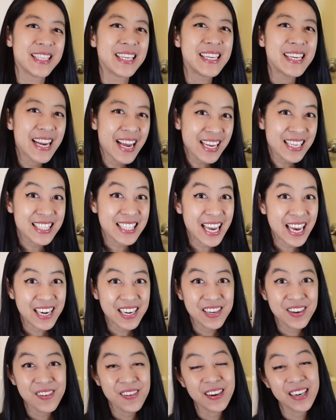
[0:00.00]
The next
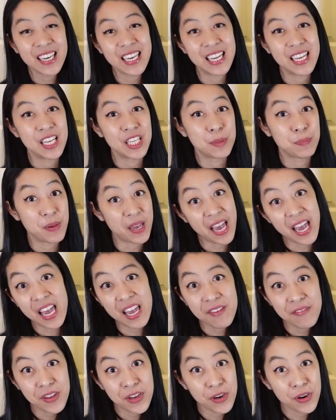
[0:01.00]
category is
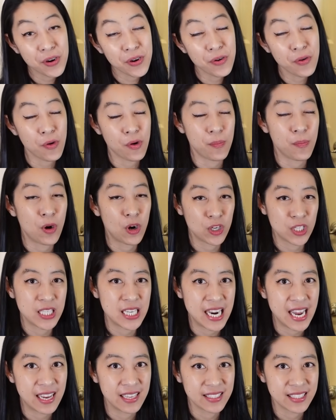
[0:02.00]
behavior or
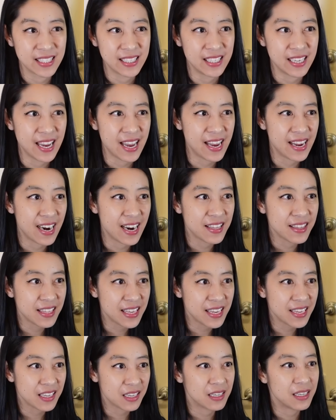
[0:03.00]
personality, and I
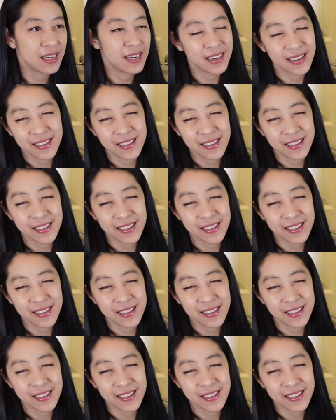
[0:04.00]
think